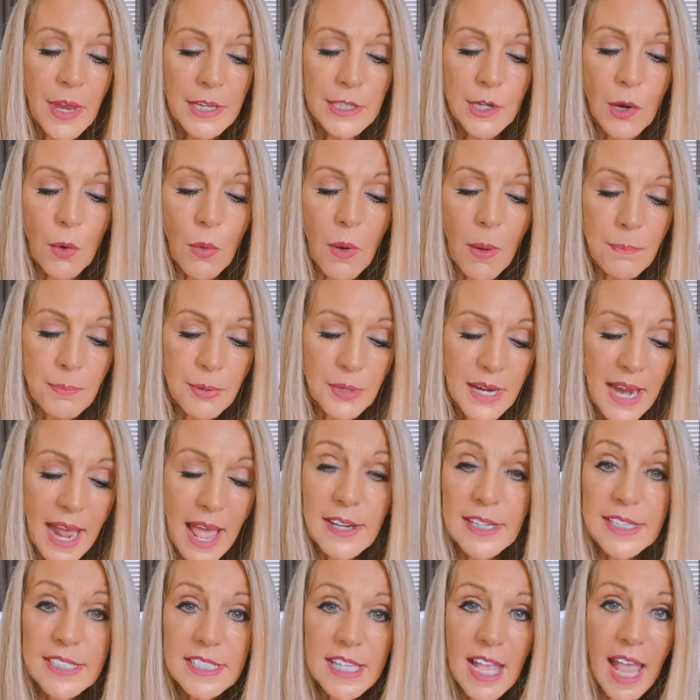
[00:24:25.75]
Noah put
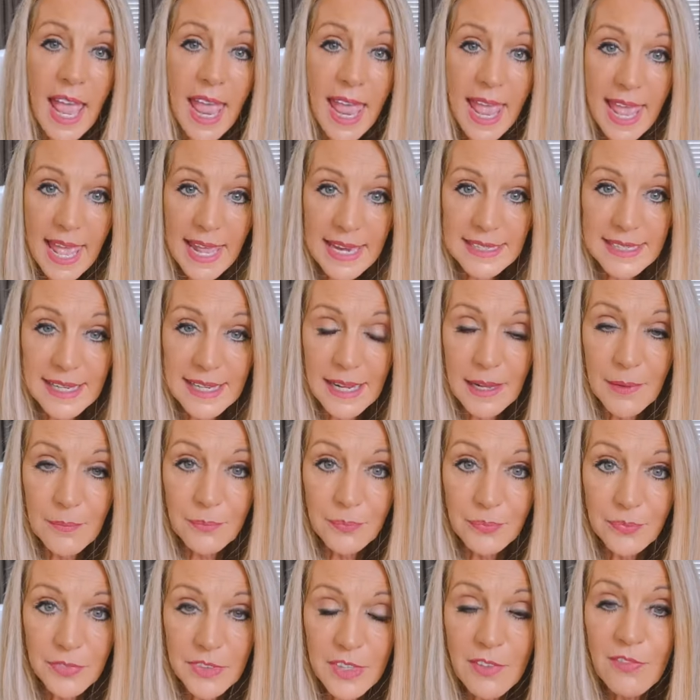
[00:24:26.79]
out his hand.
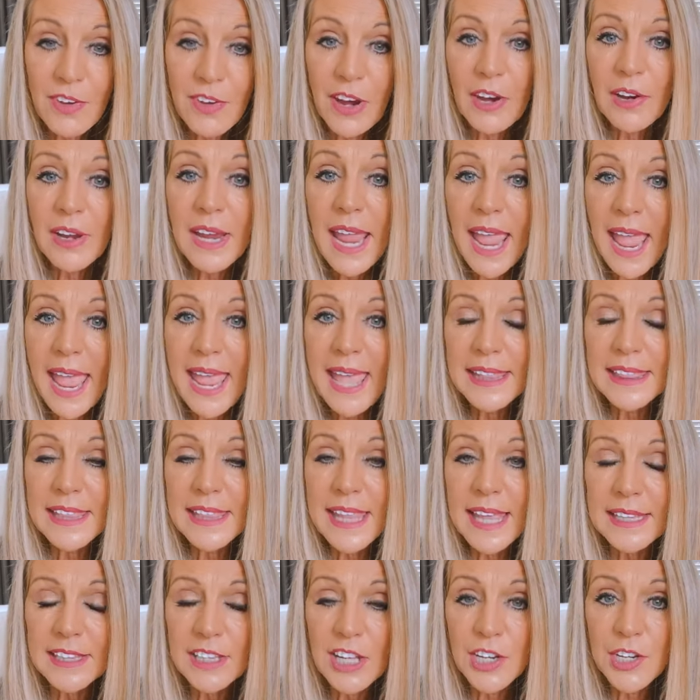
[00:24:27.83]
The very hand
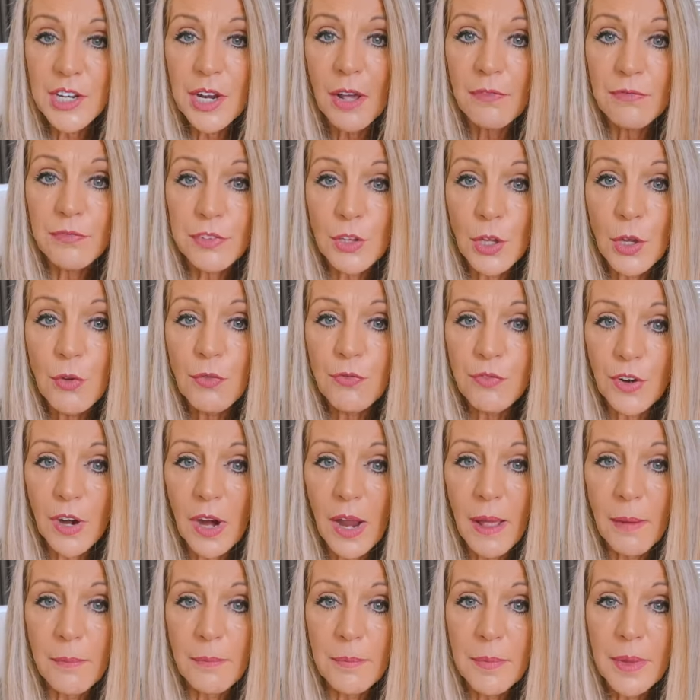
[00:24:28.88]
that the dove flew
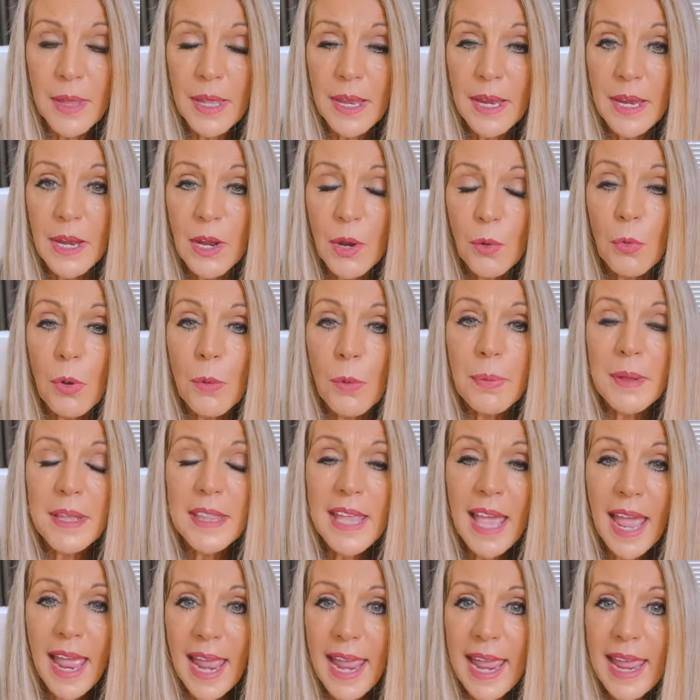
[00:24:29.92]
from will be
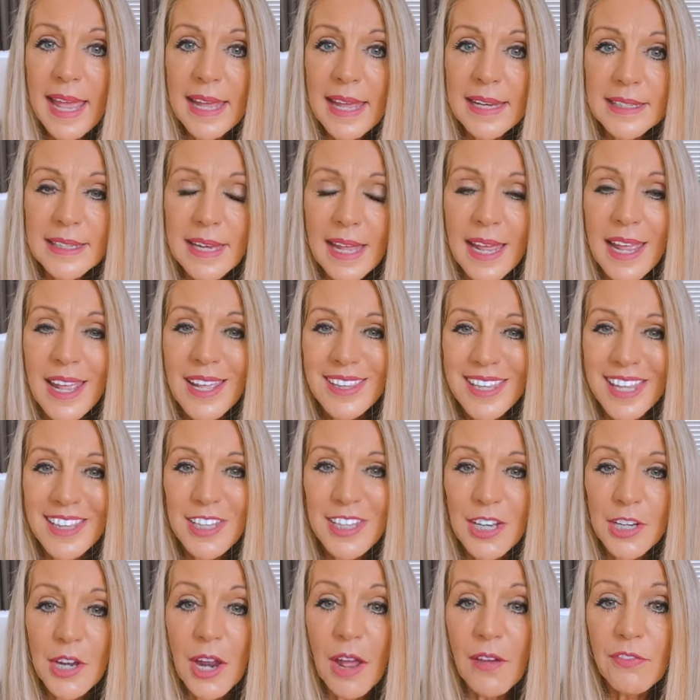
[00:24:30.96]
the hand that
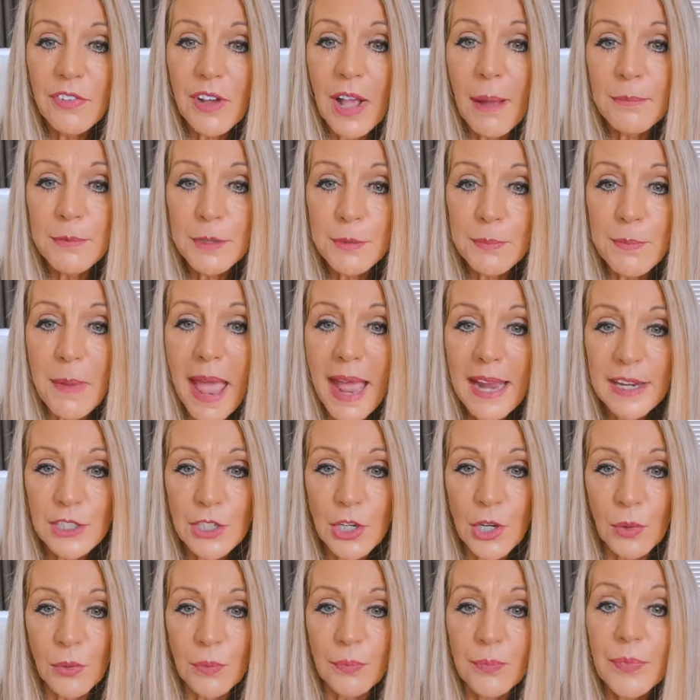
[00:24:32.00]
the dove comes back
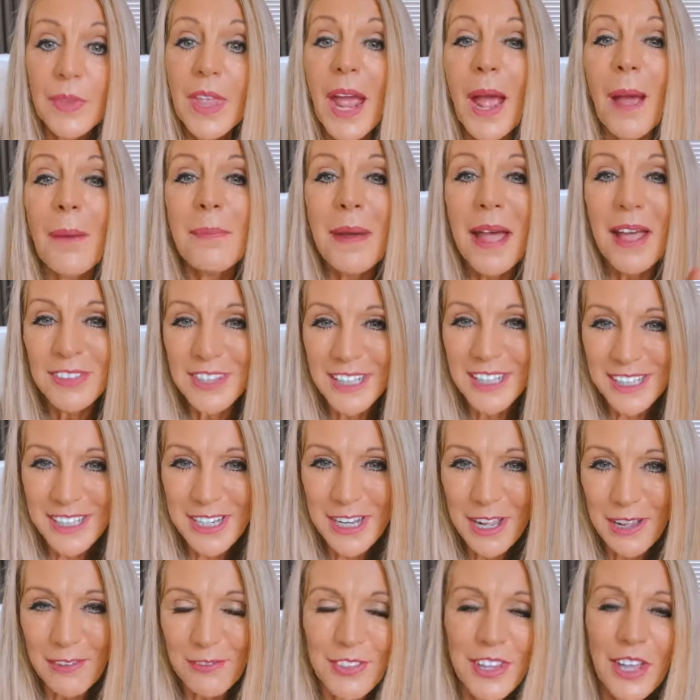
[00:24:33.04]
to, about the
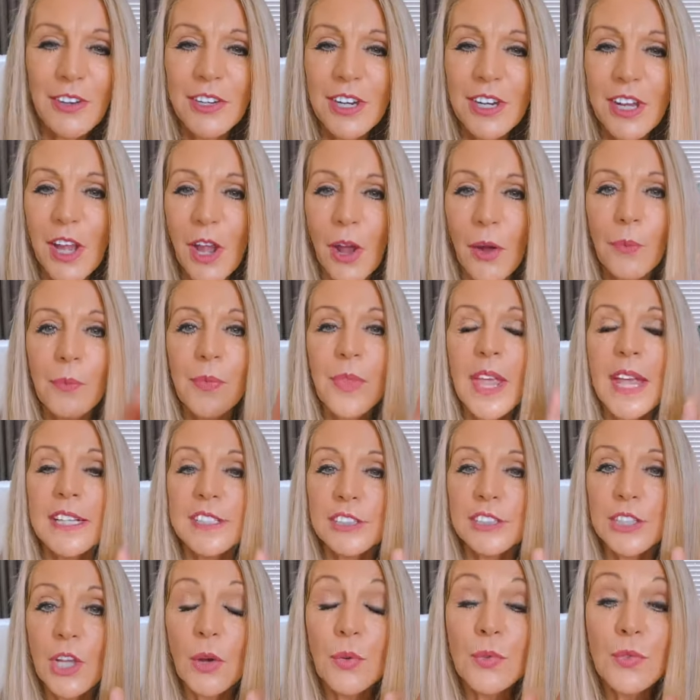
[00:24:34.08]
dove. There you go.
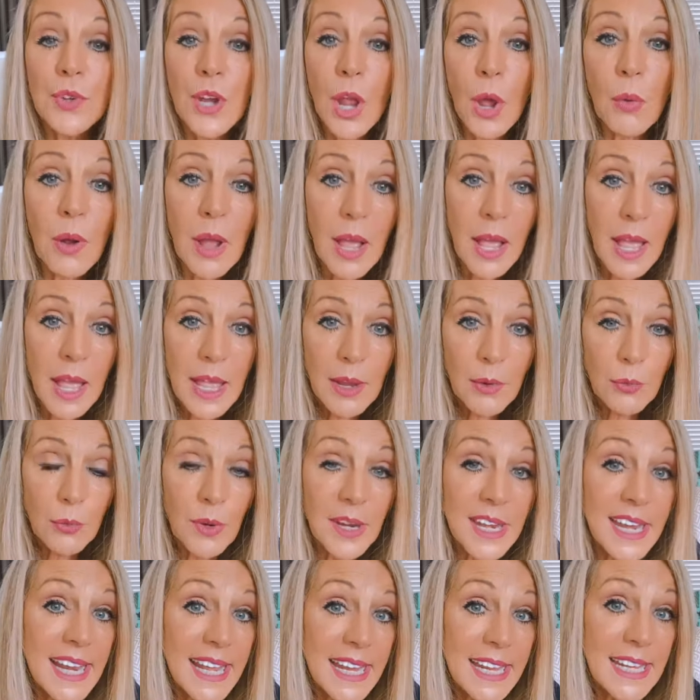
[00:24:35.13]
So Noah
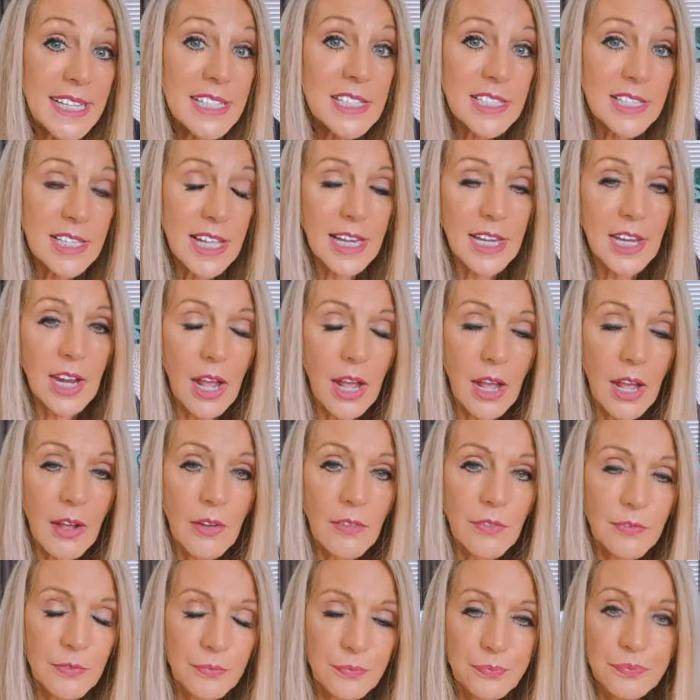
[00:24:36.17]
released the
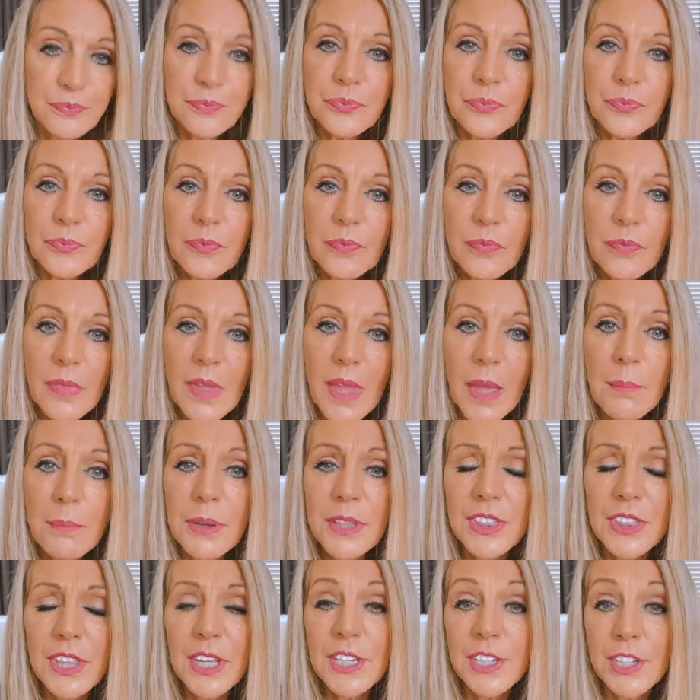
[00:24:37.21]
dove,
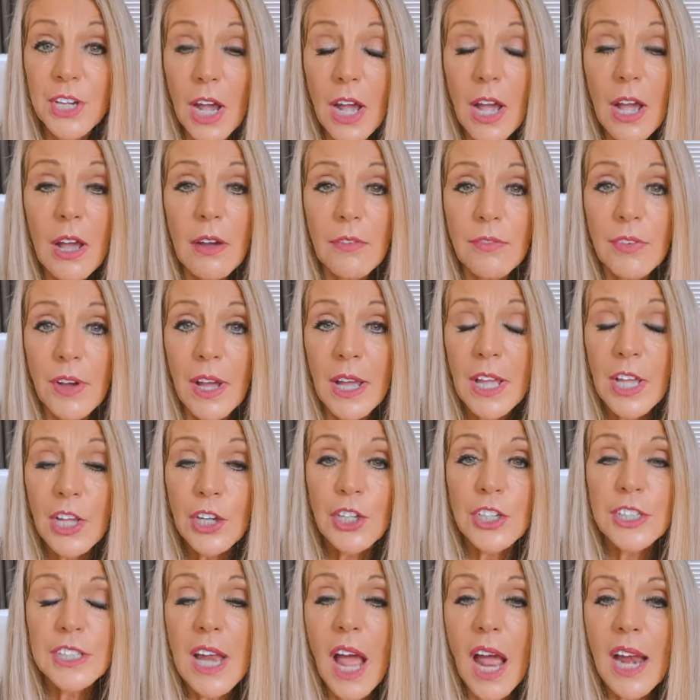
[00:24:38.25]
But the dove
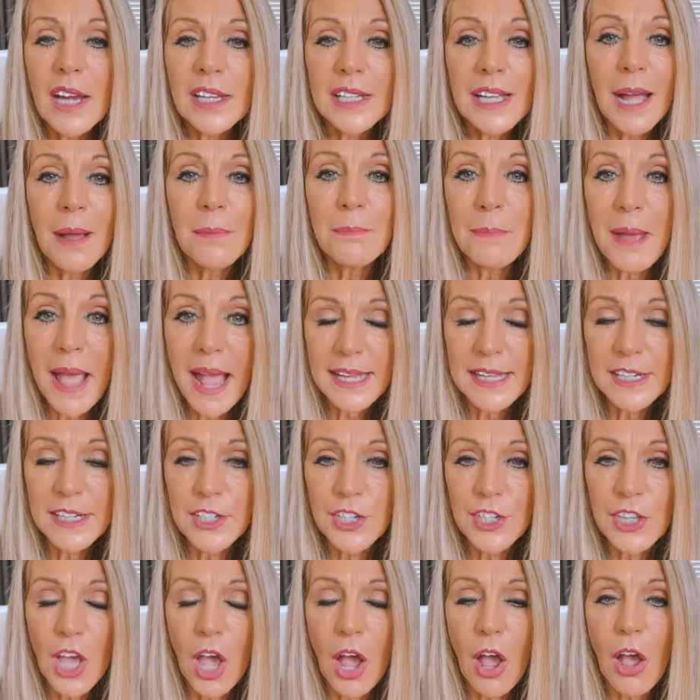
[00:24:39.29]
could not come back
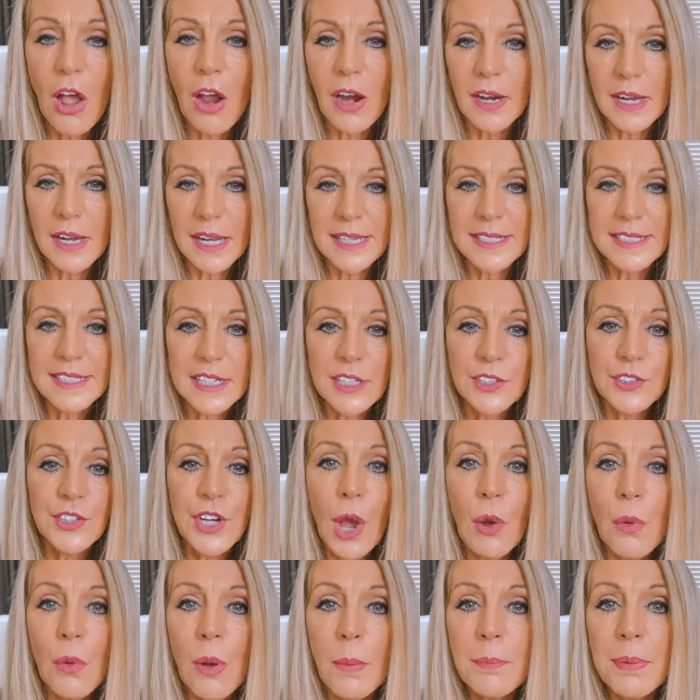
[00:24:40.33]
into the ark until
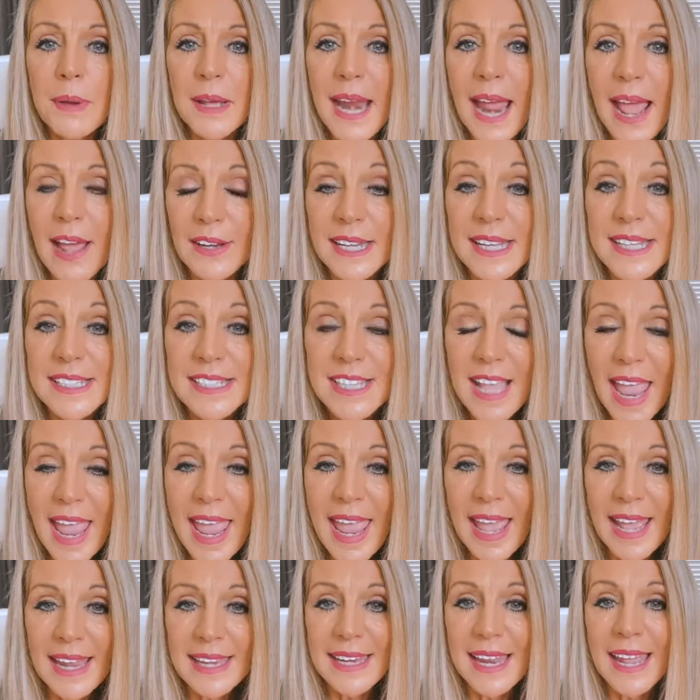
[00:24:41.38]
Noah put out his
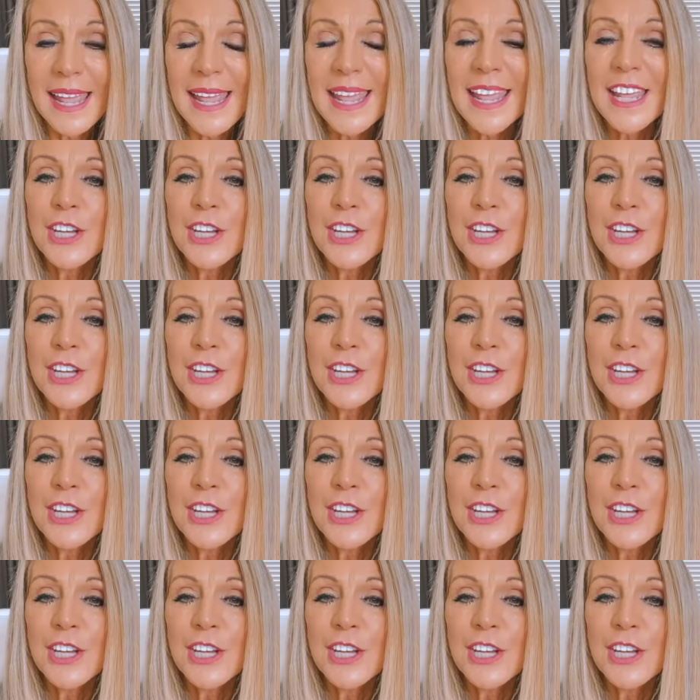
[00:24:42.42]
hand.